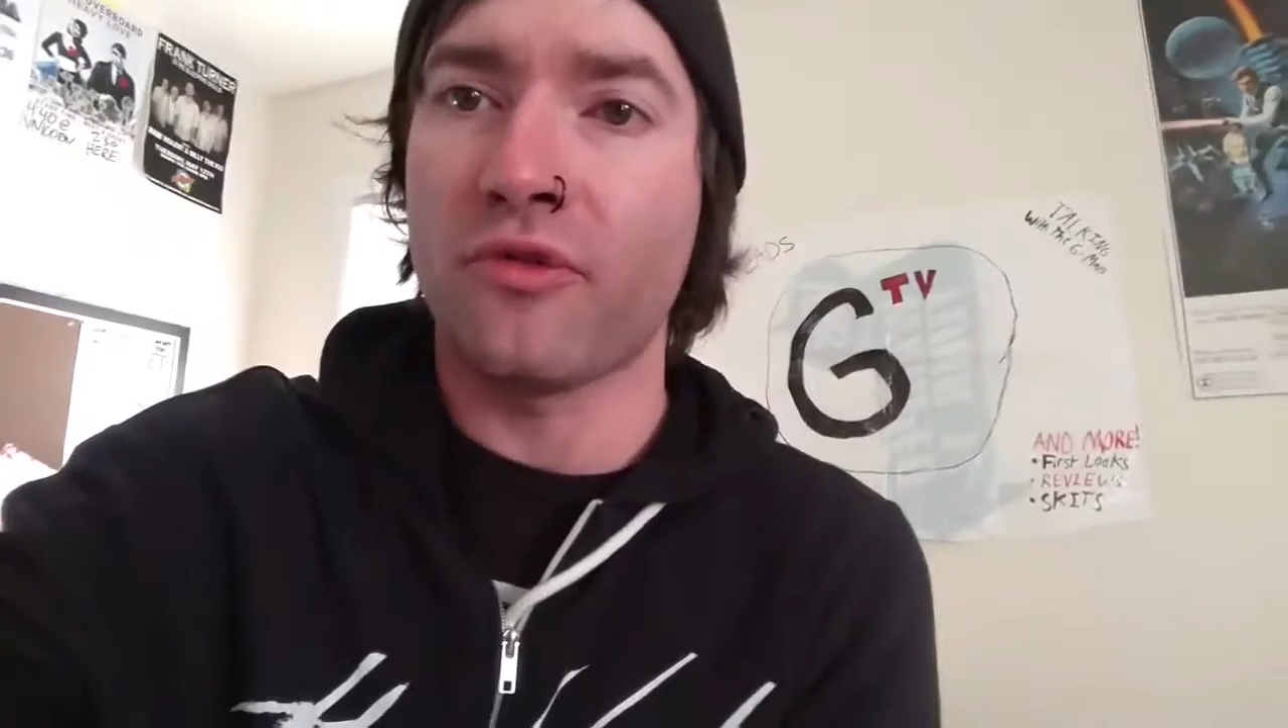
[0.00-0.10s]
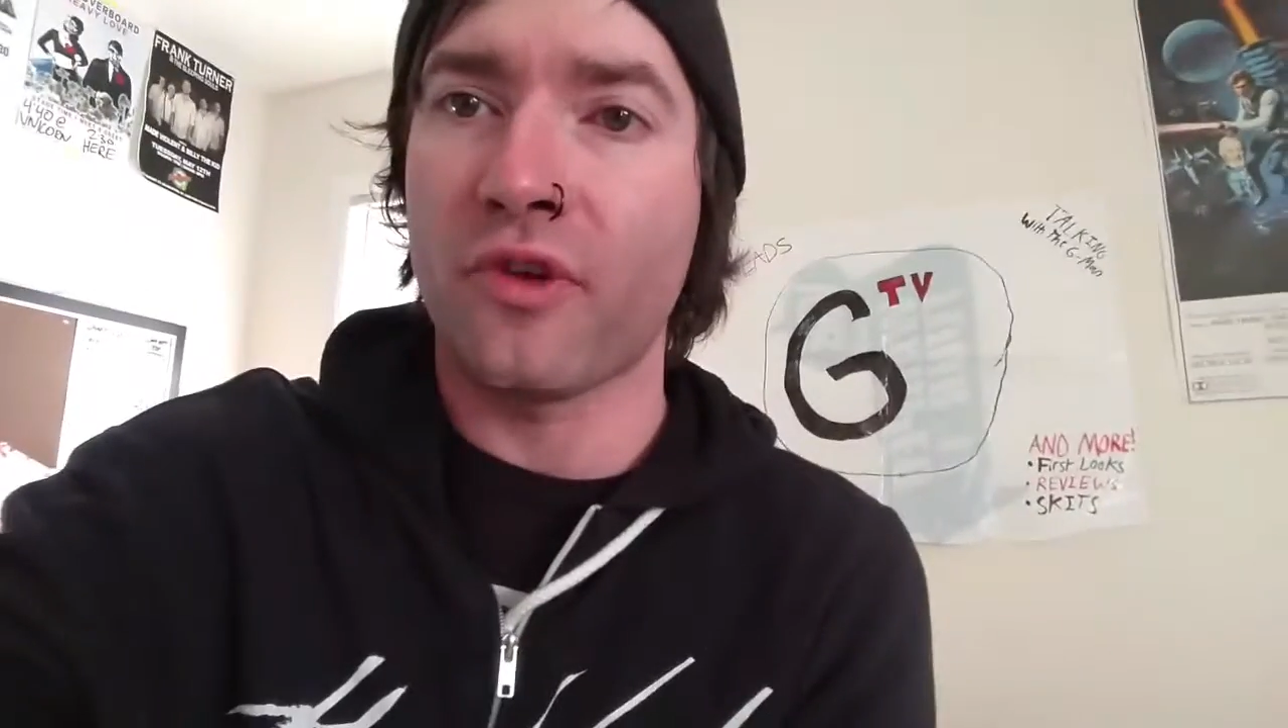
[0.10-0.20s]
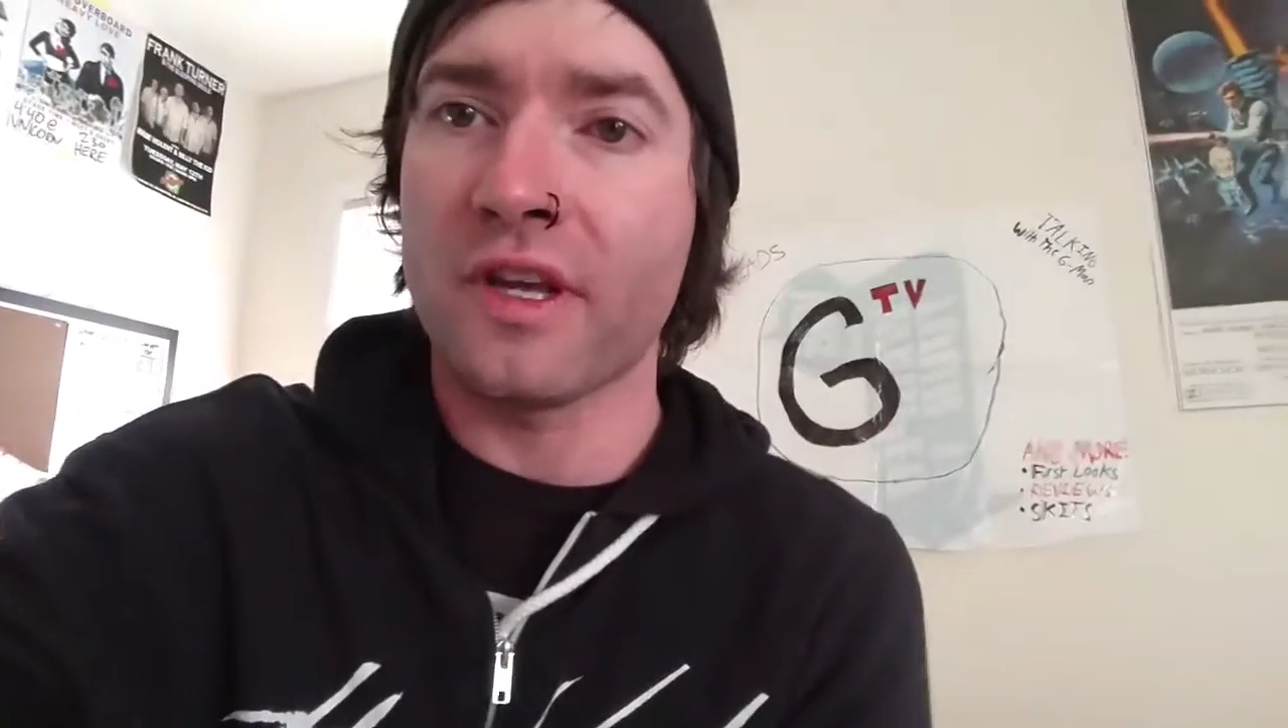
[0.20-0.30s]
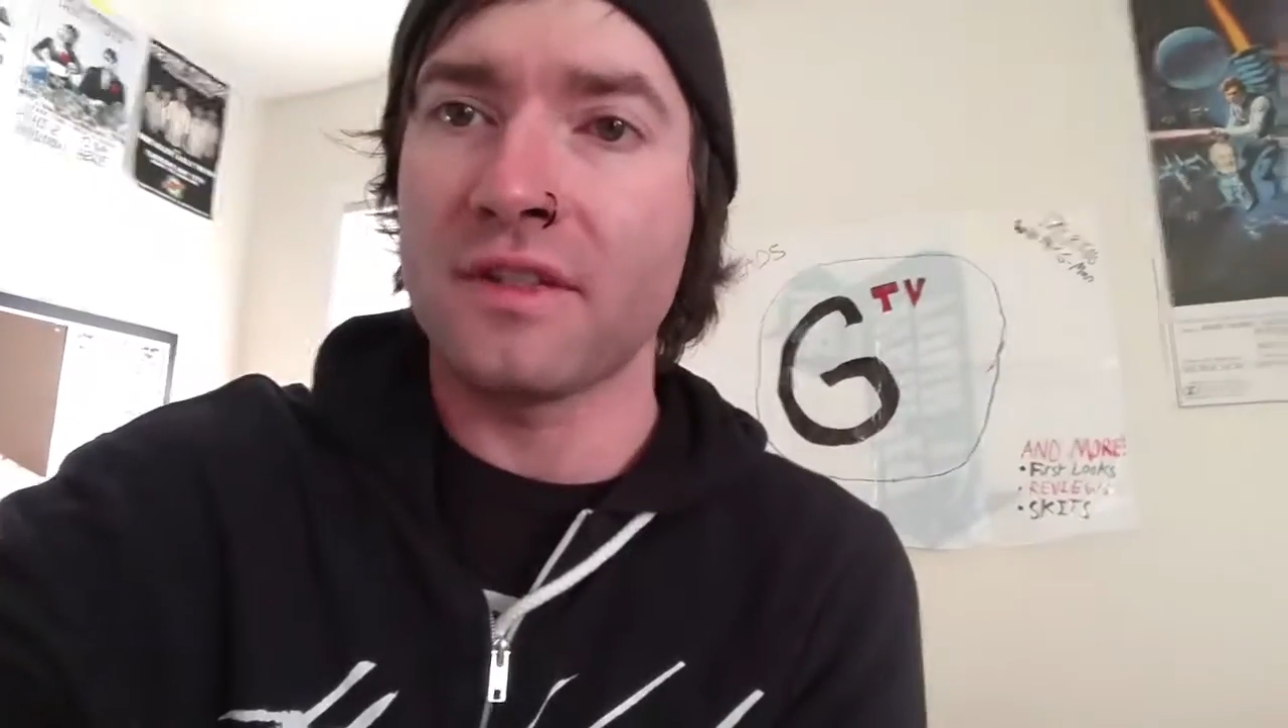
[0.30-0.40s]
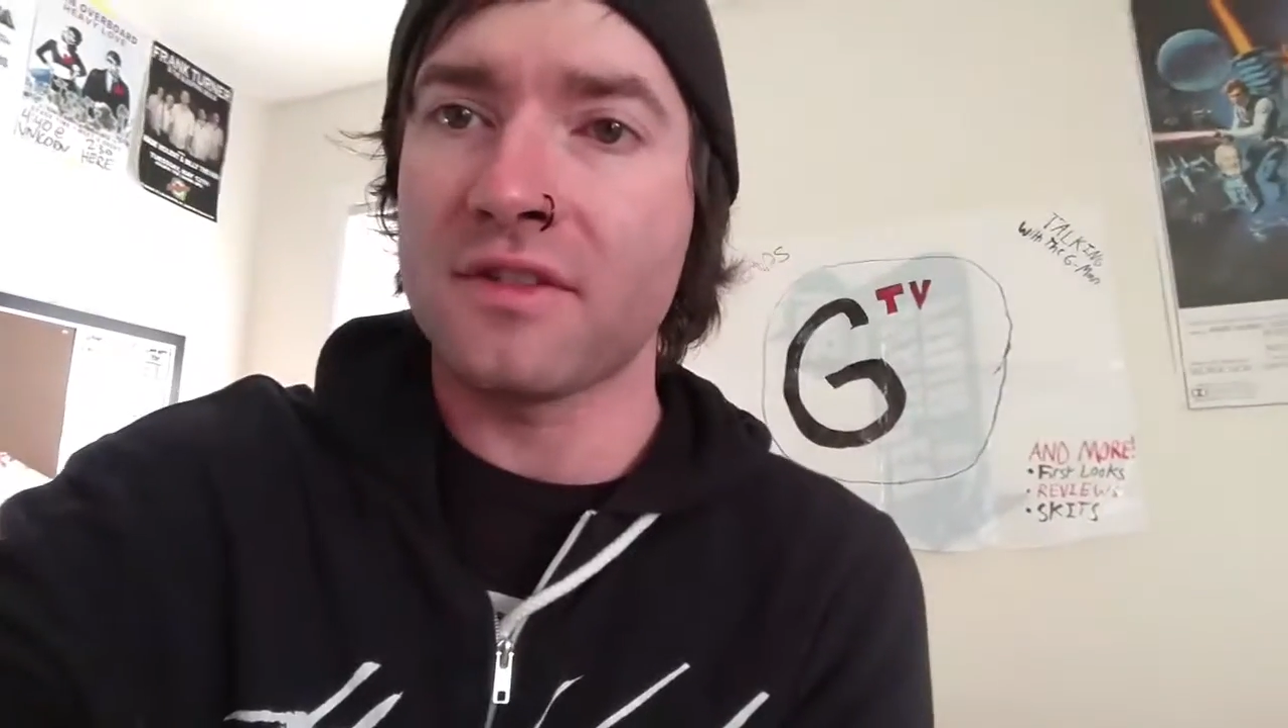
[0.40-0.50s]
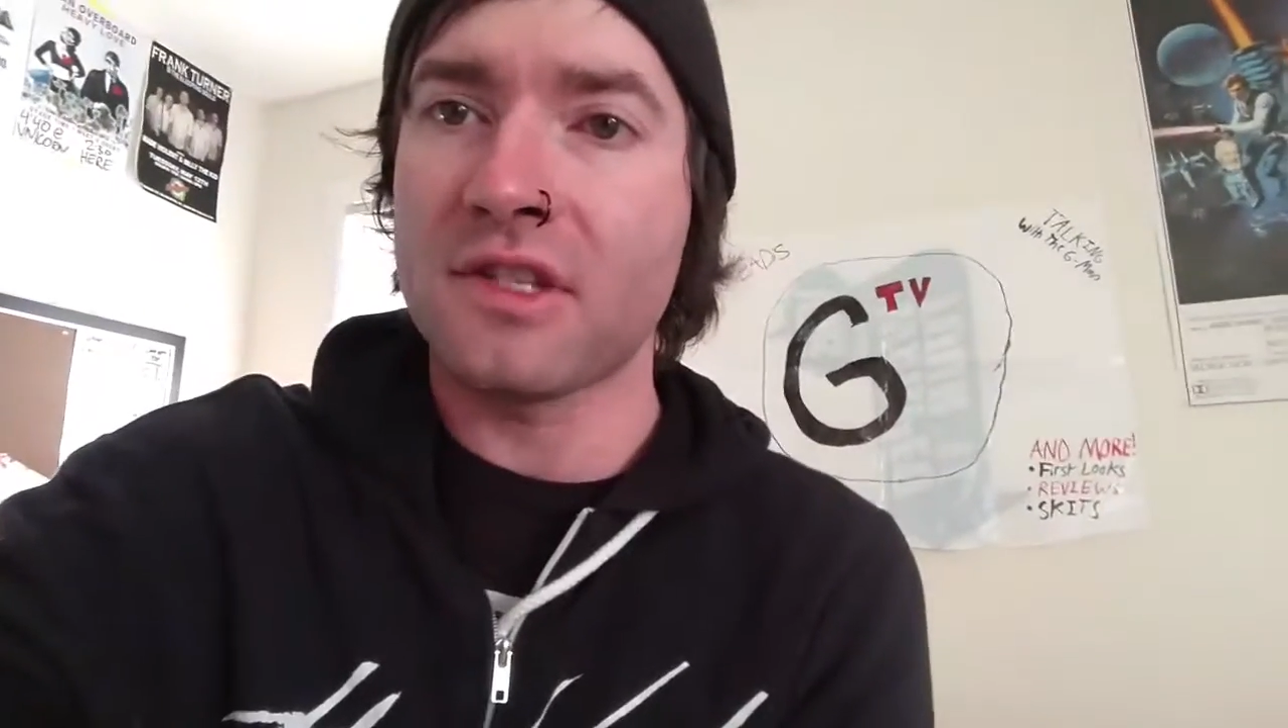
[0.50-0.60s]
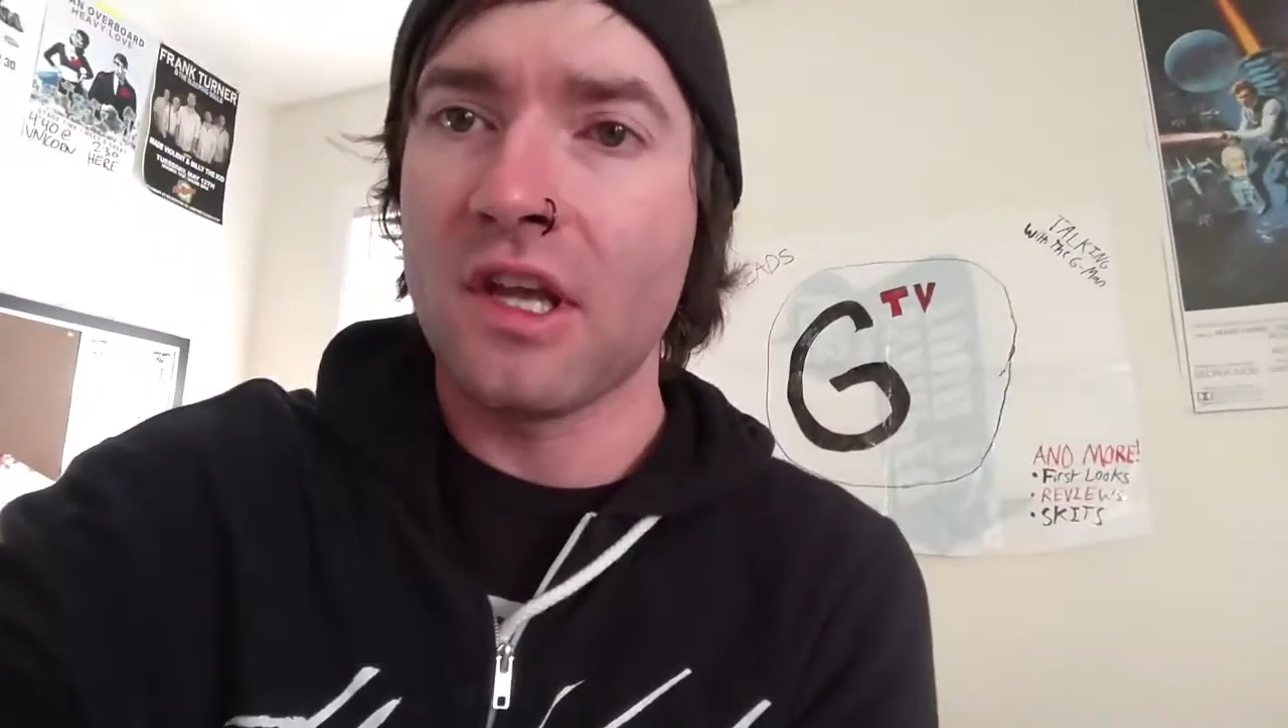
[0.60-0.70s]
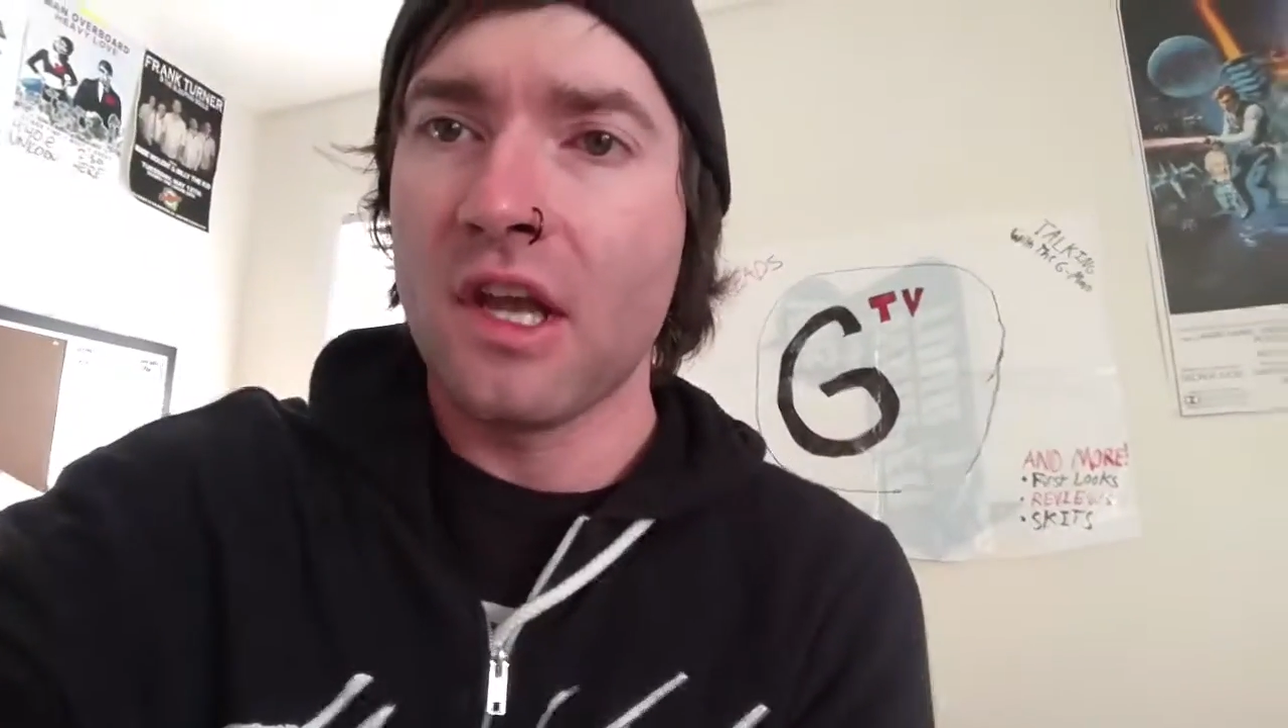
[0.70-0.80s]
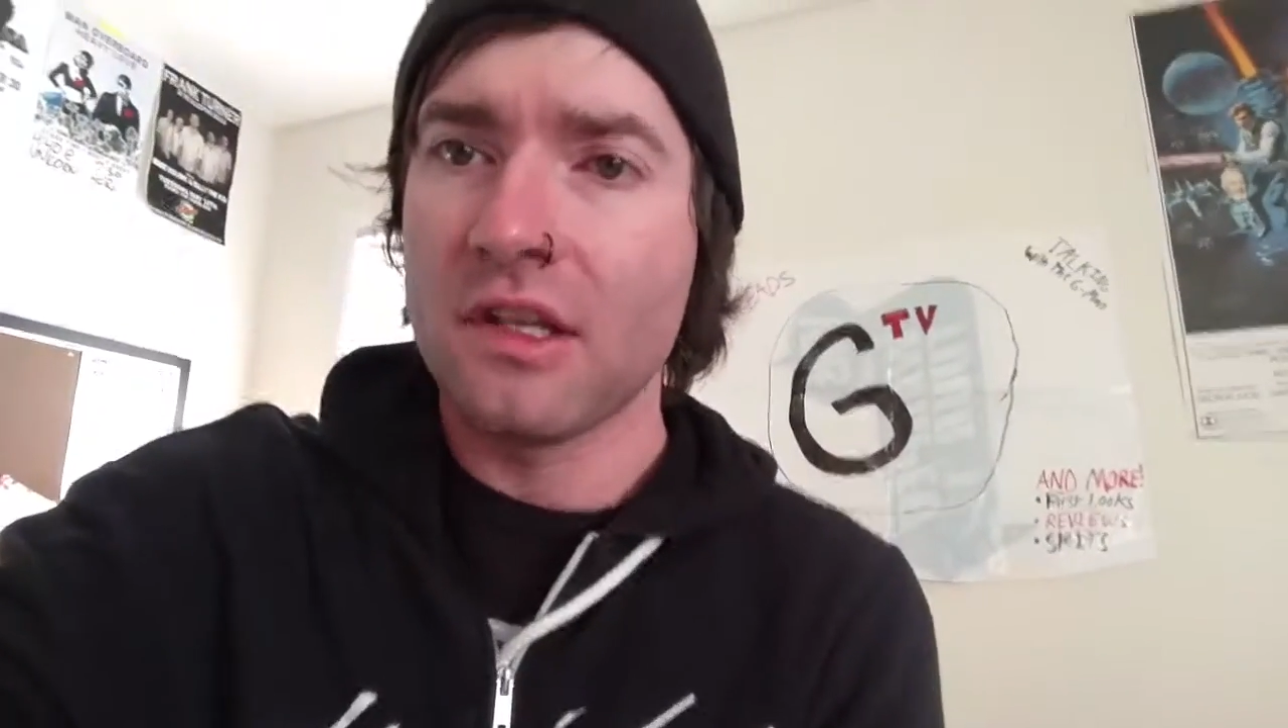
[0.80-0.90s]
Friends,